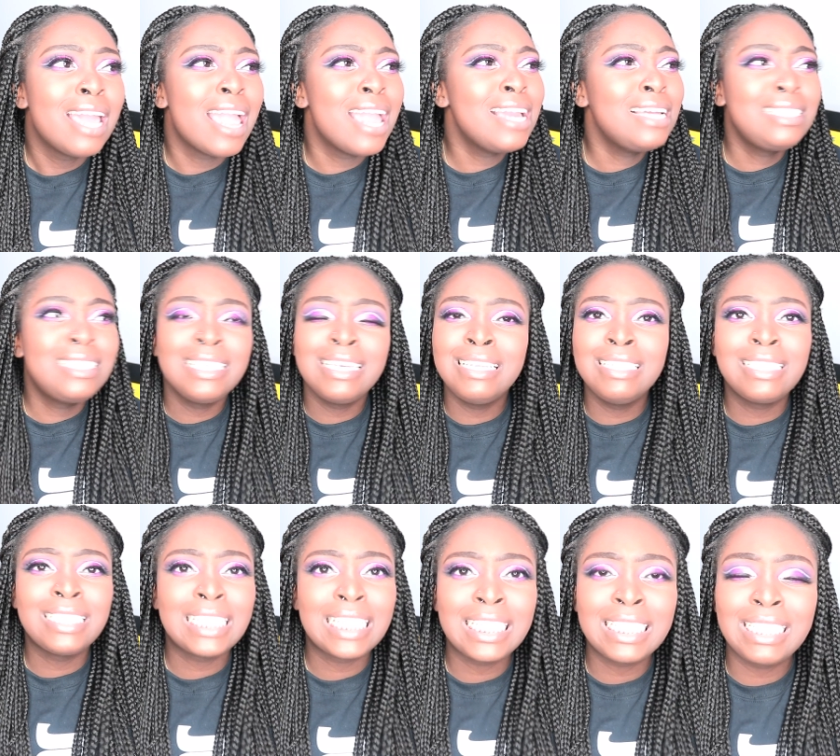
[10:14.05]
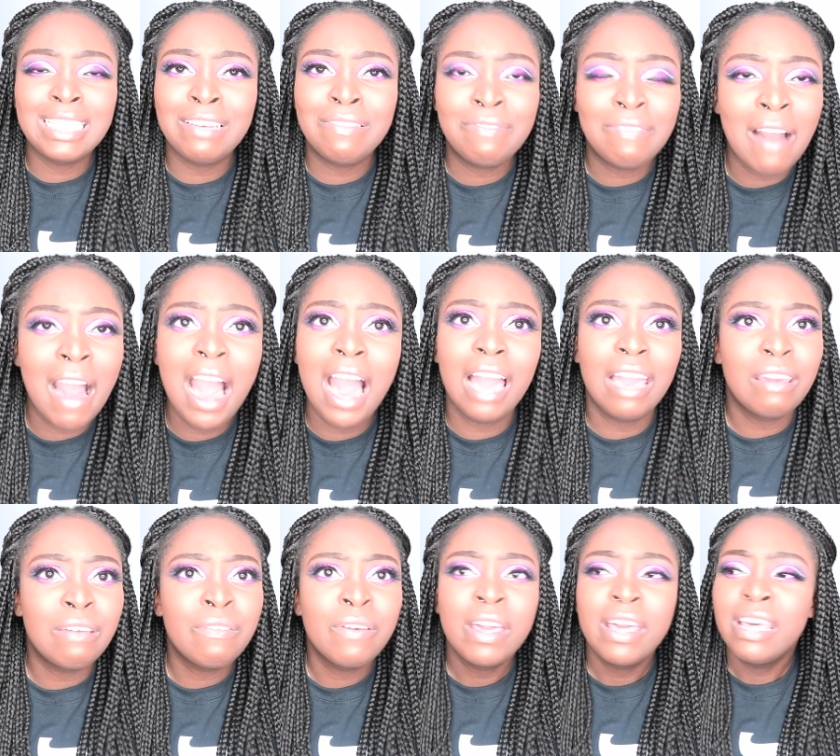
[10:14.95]
eighteen
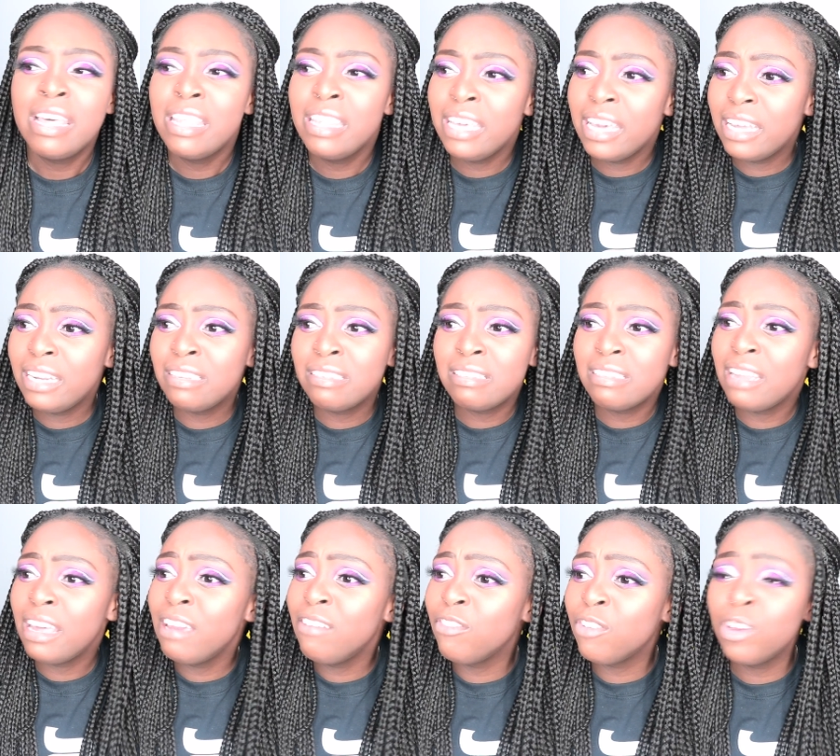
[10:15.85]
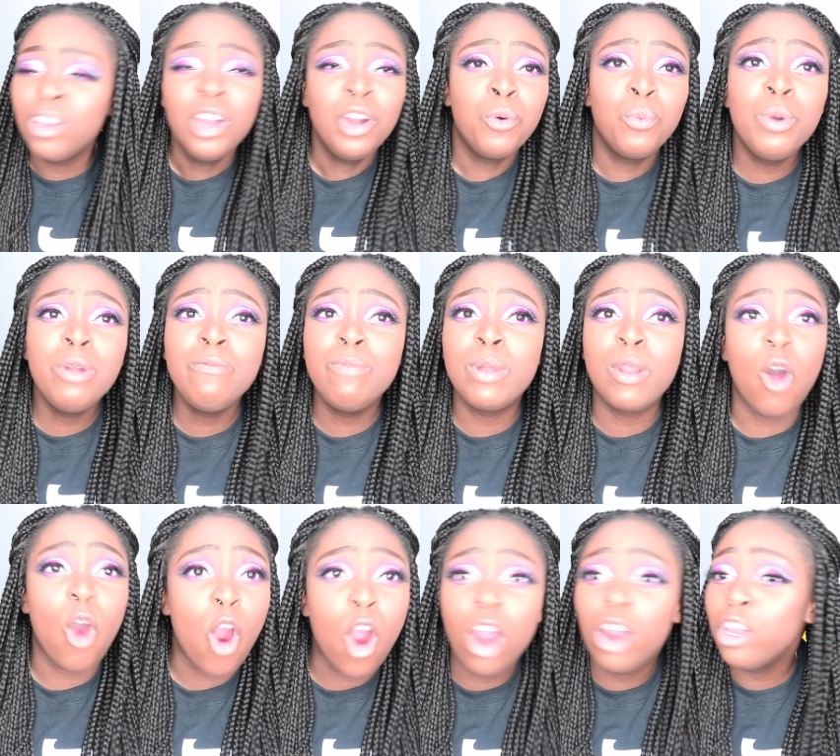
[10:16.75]
sixty-five, the end of slavery. We've been
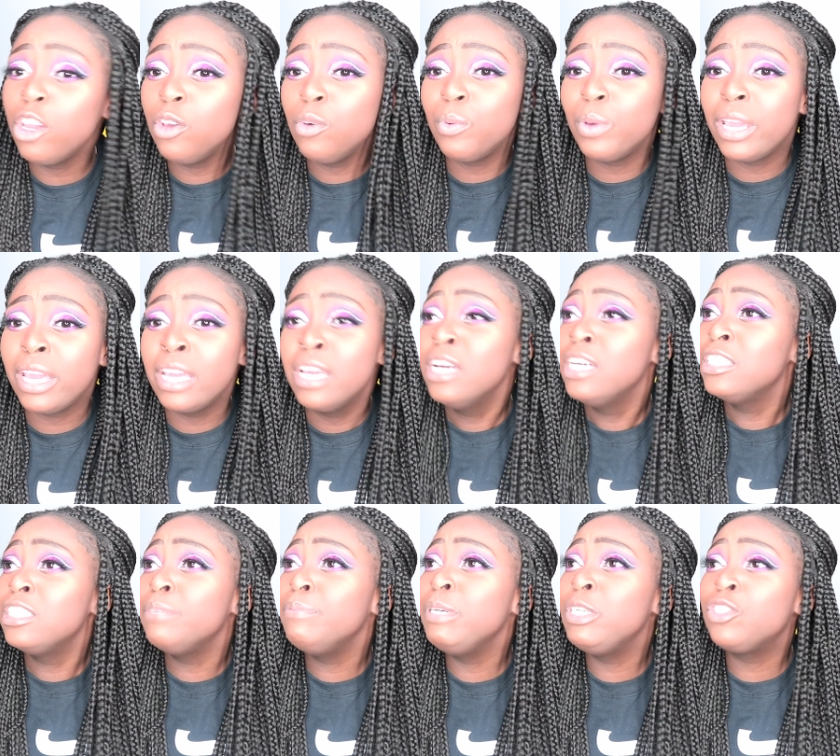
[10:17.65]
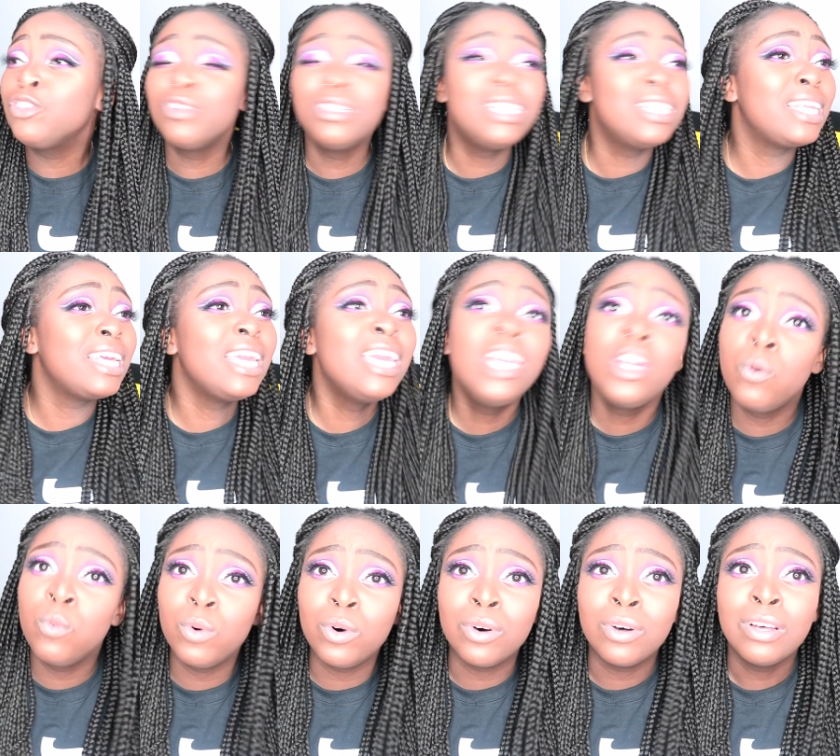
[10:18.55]
arguing to be treated
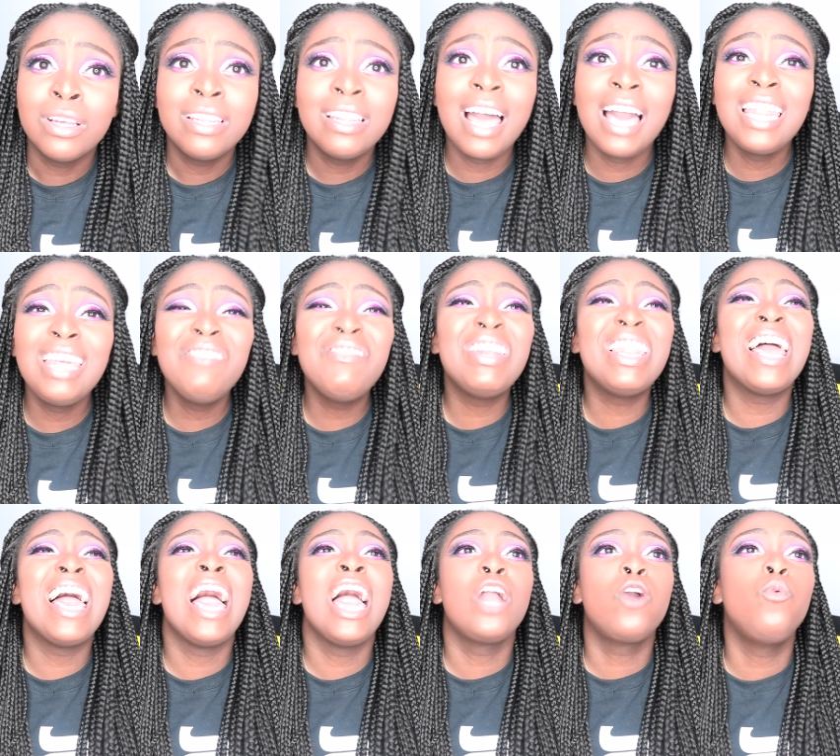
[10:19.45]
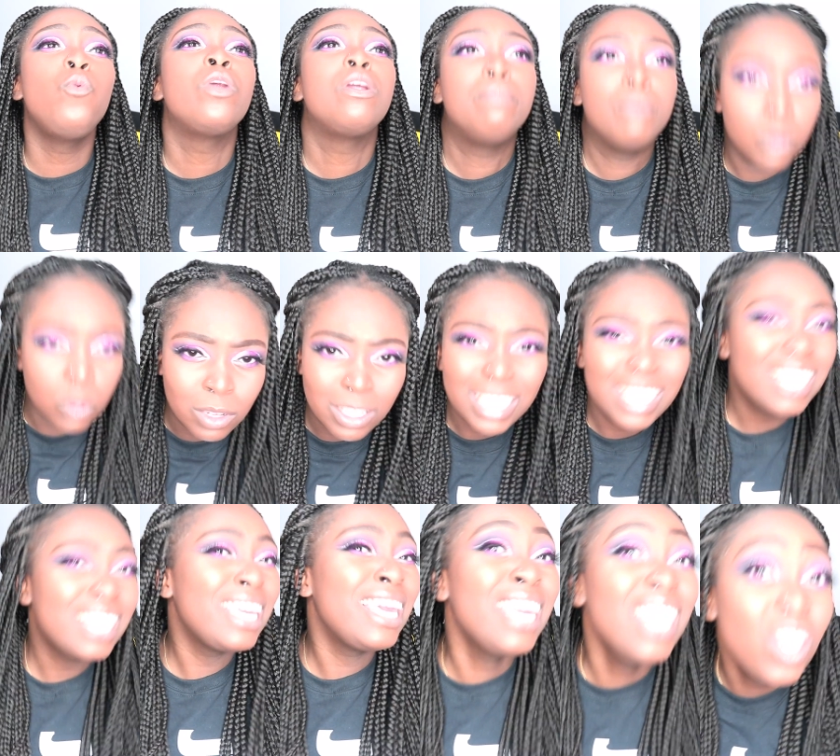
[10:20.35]
equal, not even equitable,
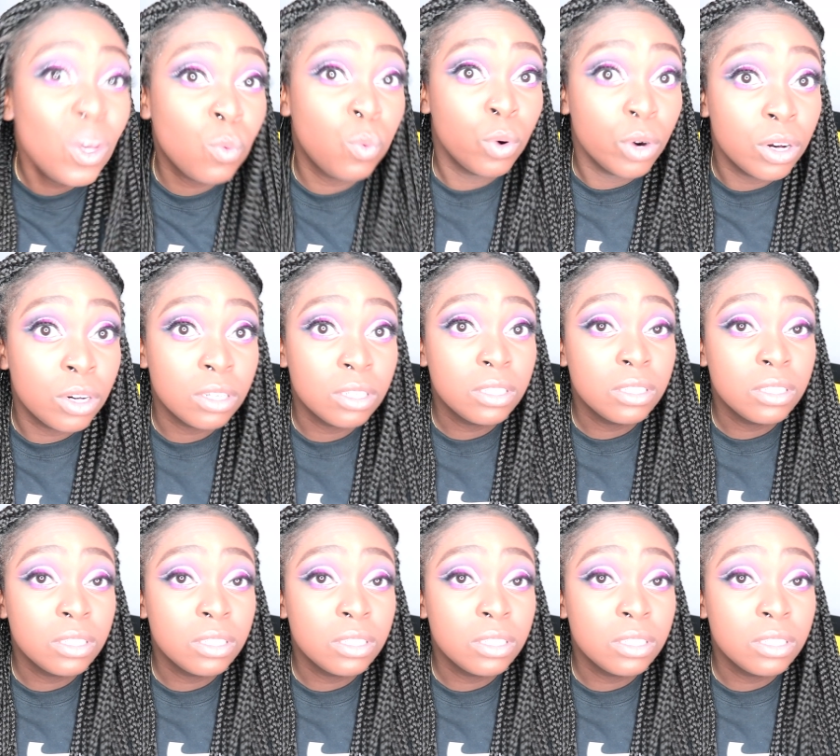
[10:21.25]
equal.